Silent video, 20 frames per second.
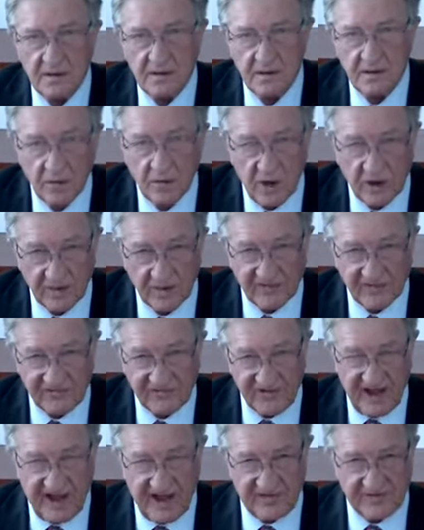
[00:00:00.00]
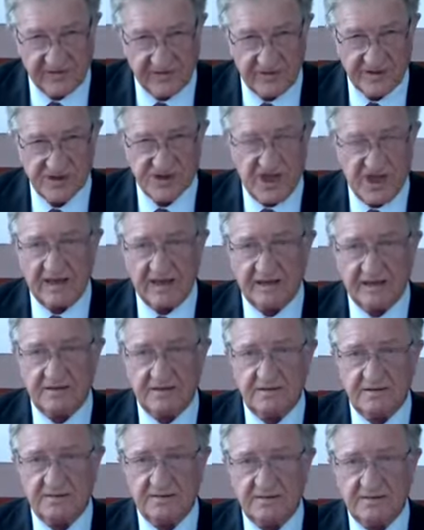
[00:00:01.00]
Welcome to Father and Son.
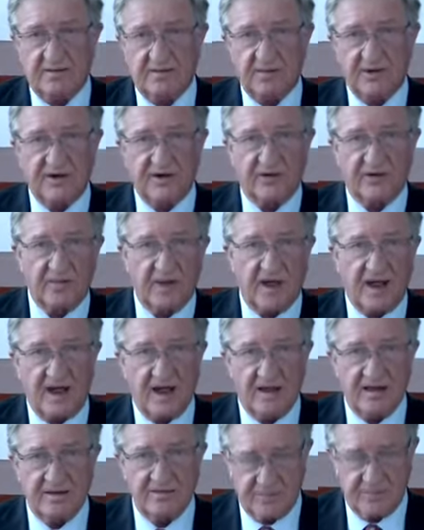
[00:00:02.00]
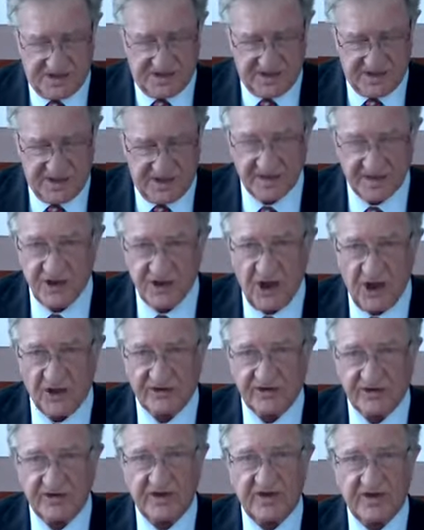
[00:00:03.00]
I'm here on my own. My son's
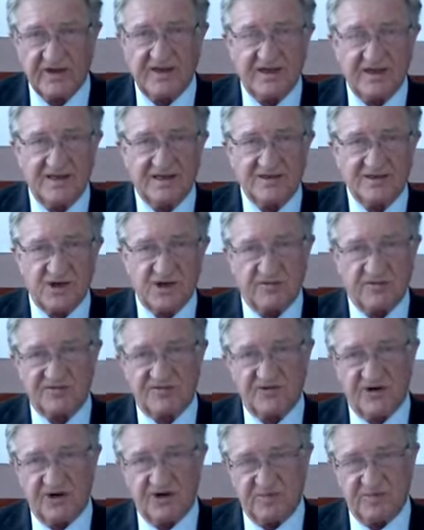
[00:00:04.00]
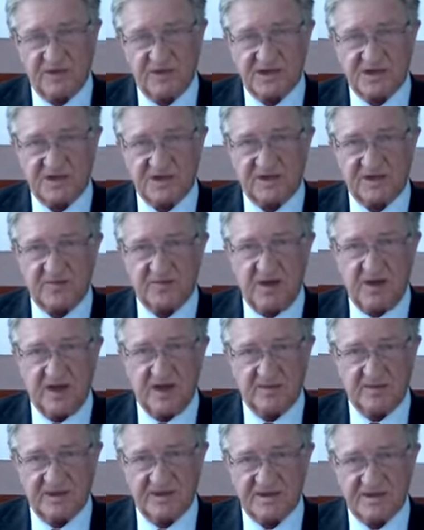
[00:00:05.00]
not. Tom's very busy at the
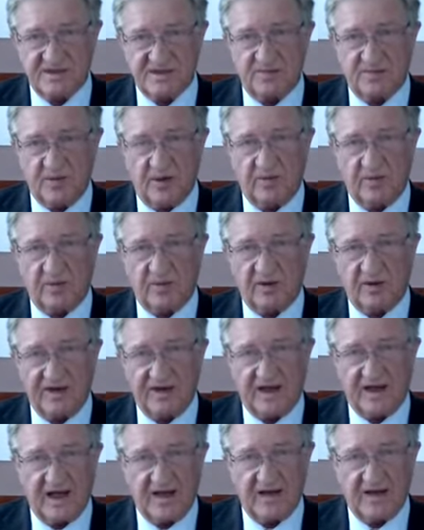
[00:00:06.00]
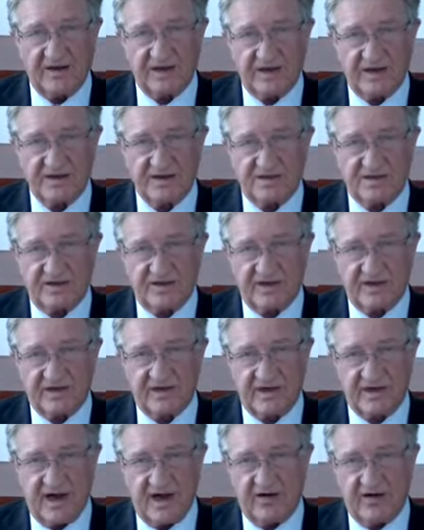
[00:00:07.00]
moment, as you probably know. He's
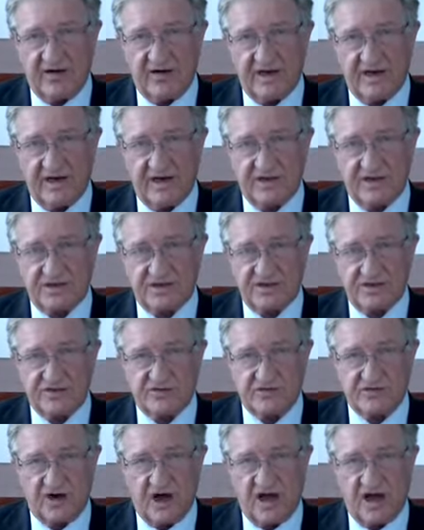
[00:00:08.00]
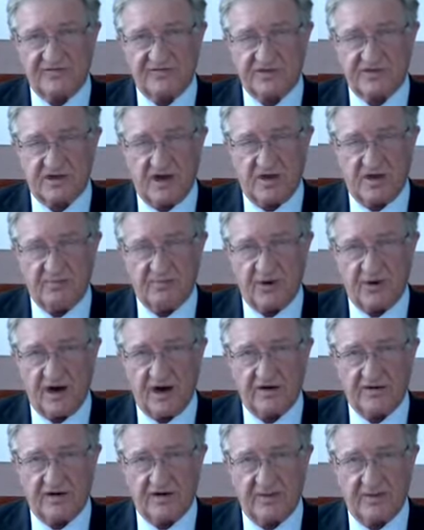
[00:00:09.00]
doing Darren Hinch's drive time
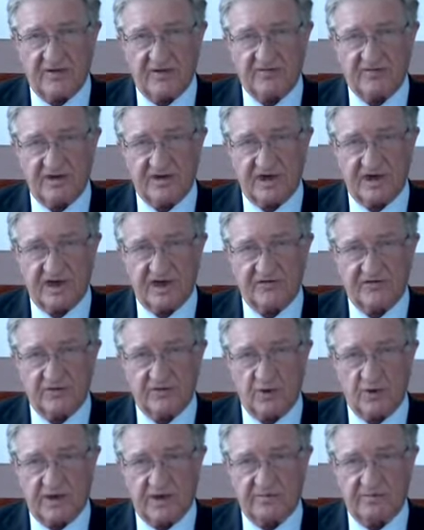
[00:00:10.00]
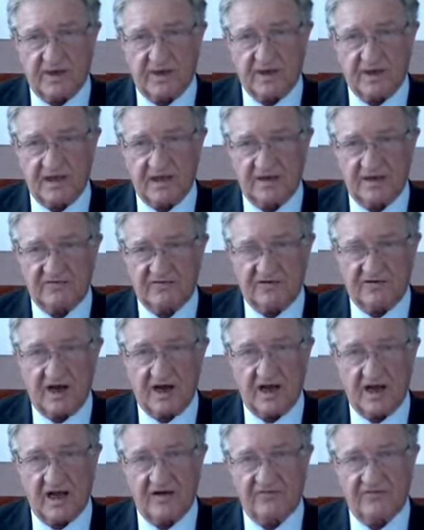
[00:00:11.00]
program every day of the week, Monday to
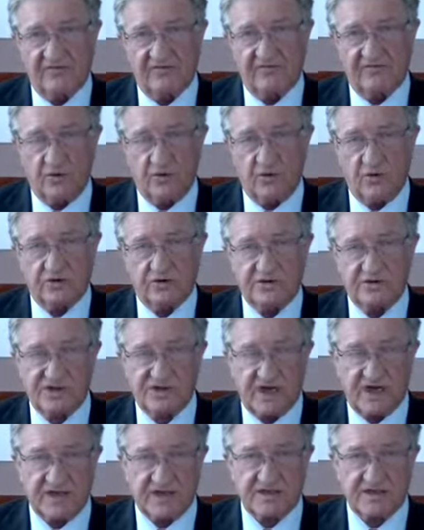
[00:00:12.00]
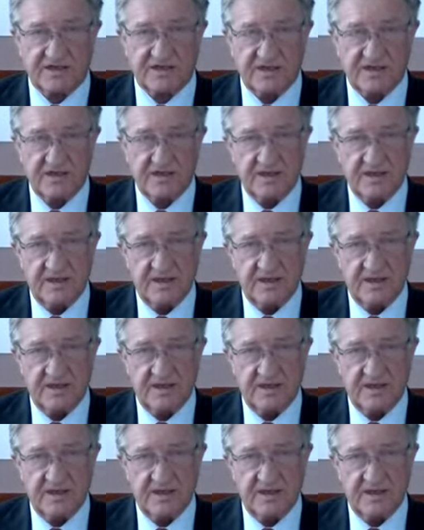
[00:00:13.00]
Friday from 4 to 6.